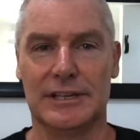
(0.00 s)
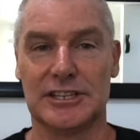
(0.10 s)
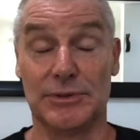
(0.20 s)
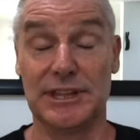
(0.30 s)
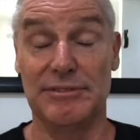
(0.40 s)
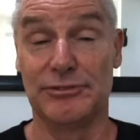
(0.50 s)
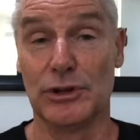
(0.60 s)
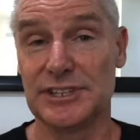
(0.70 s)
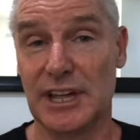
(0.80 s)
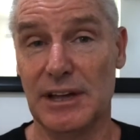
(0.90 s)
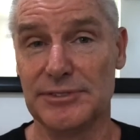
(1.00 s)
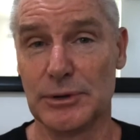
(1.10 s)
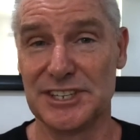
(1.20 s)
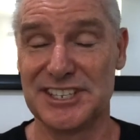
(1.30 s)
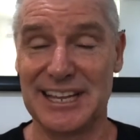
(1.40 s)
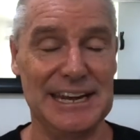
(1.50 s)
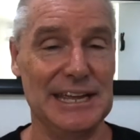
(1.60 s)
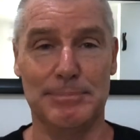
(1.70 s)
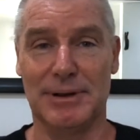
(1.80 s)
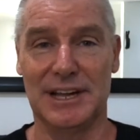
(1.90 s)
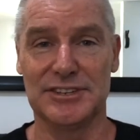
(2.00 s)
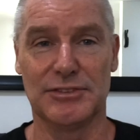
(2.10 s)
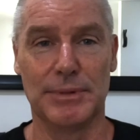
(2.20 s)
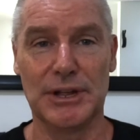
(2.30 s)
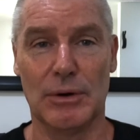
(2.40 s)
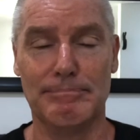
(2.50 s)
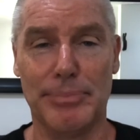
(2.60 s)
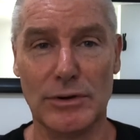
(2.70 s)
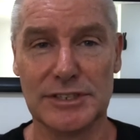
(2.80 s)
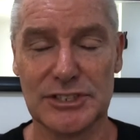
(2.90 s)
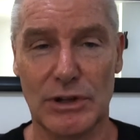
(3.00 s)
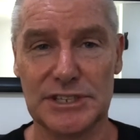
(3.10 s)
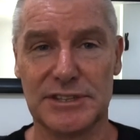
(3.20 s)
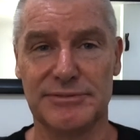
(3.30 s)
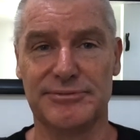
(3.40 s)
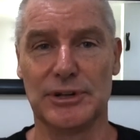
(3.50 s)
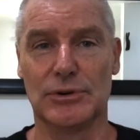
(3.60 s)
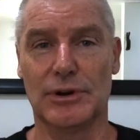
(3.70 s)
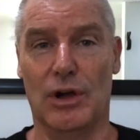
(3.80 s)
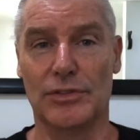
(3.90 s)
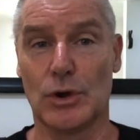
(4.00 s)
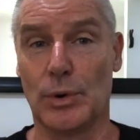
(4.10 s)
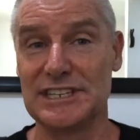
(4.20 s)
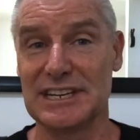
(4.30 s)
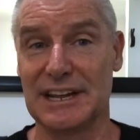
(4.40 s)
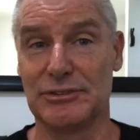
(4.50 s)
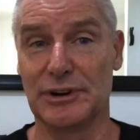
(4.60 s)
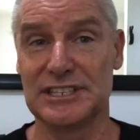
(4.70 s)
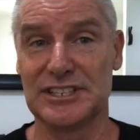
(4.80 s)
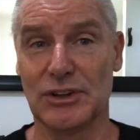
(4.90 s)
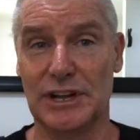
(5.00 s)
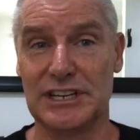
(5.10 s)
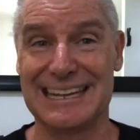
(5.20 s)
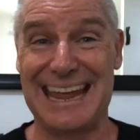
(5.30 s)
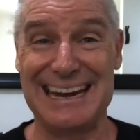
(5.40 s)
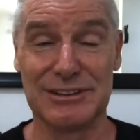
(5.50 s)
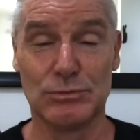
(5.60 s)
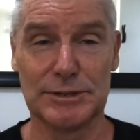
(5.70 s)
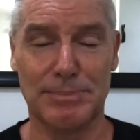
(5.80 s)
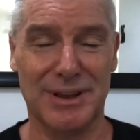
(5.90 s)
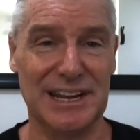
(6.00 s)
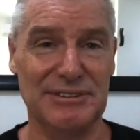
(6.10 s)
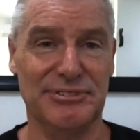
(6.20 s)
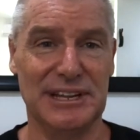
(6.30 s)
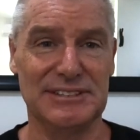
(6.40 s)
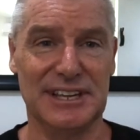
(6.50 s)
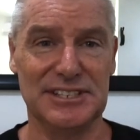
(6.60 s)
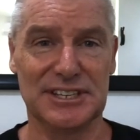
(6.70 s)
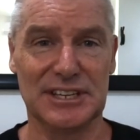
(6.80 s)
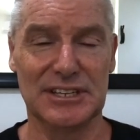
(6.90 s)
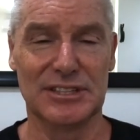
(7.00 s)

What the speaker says: So in that first half, there were standout players for me on both sides of the field. On the Queensland Red side, Cannon was playing fantastic